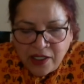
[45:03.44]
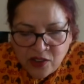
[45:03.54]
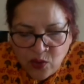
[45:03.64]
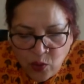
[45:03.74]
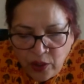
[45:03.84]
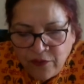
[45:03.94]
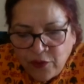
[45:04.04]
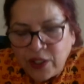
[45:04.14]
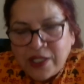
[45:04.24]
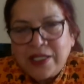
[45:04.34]
is good
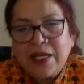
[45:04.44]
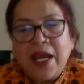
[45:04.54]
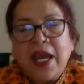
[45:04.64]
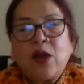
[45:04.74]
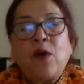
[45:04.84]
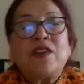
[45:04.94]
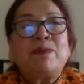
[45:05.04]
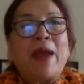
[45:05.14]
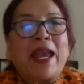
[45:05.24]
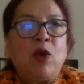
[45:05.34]
for the sake of
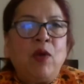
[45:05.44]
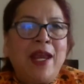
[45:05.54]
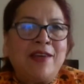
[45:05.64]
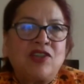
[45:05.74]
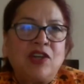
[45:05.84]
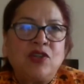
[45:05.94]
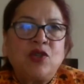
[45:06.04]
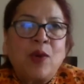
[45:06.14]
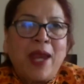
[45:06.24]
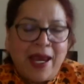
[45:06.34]
speculation,
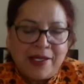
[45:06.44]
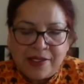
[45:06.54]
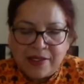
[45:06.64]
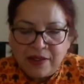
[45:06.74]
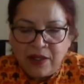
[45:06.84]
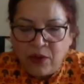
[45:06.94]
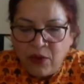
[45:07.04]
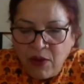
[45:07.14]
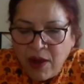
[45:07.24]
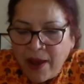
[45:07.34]
to guess,
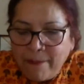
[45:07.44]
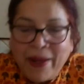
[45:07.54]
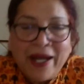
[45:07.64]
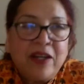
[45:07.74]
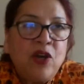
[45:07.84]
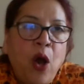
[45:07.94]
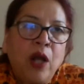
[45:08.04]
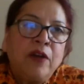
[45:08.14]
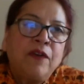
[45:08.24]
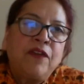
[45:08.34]
but
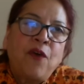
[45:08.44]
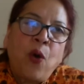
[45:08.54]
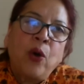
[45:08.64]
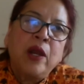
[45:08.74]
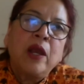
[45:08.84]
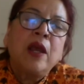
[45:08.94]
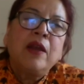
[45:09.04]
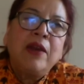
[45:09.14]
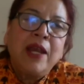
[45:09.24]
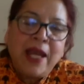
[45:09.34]
not for
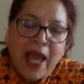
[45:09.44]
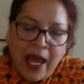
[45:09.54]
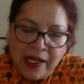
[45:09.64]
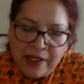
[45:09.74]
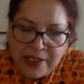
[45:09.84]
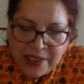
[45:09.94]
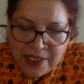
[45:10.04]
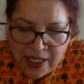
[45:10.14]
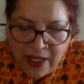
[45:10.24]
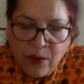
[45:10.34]

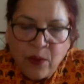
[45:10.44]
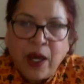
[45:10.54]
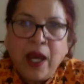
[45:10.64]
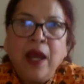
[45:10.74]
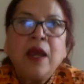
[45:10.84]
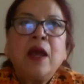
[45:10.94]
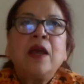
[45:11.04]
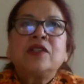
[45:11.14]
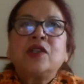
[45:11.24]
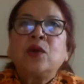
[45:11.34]
reality. Okay,
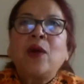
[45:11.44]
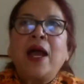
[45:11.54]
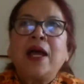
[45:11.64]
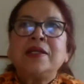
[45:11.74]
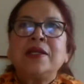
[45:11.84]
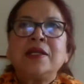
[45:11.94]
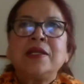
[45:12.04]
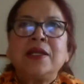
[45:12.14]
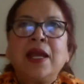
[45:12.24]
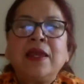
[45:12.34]
so as it
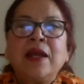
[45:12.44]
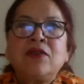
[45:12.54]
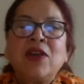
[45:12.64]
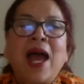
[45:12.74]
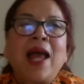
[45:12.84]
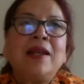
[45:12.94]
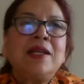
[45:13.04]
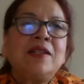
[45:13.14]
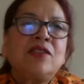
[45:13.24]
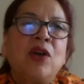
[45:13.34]
is said that
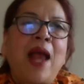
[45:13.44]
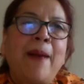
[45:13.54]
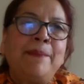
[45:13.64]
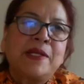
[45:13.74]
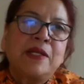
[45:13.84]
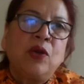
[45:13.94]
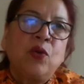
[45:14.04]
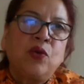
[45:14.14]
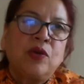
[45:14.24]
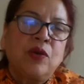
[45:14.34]
reality is not
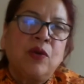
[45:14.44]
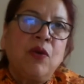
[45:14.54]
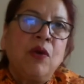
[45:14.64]
absolute,